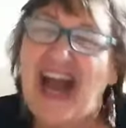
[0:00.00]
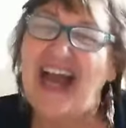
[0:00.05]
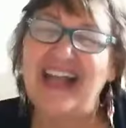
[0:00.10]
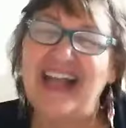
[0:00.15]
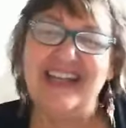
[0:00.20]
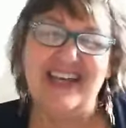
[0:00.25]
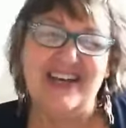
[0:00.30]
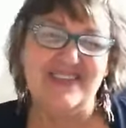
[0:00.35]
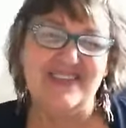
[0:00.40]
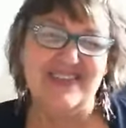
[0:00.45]
I
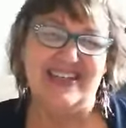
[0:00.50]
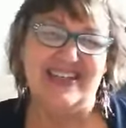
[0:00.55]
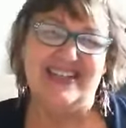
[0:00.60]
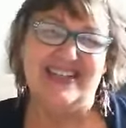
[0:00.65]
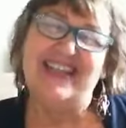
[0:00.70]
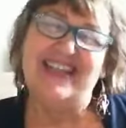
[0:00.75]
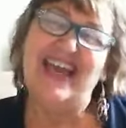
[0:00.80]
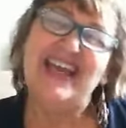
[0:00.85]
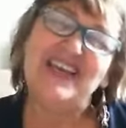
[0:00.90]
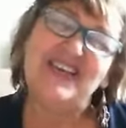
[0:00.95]
love it.
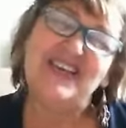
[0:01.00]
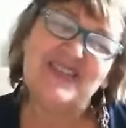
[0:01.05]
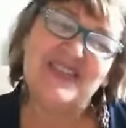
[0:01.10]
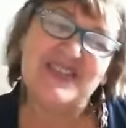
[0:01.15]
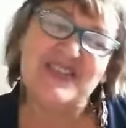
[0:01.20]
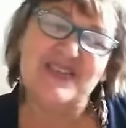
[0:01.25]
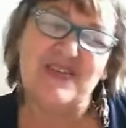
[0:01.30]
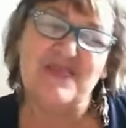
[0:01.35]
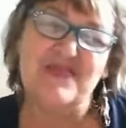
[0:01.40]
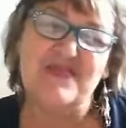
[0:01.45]
Thank you
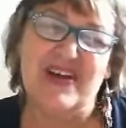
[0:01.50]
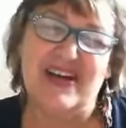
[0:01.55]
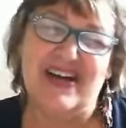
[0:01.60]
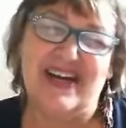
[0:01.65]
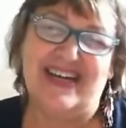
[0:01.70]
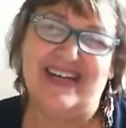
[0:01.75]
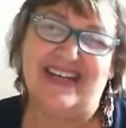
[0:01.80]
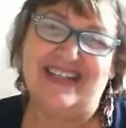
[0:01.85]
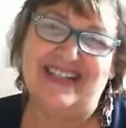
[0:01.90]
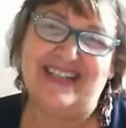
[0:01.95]
so yeah.
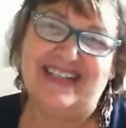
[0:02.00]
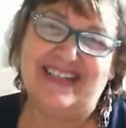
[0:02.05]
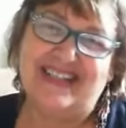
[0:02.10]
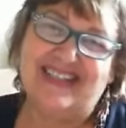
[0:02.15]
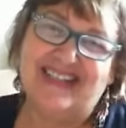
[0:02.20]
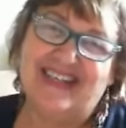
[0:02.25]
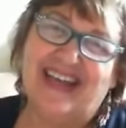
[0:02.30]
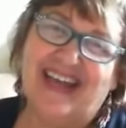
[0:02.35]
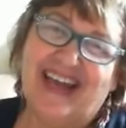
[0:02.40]
much.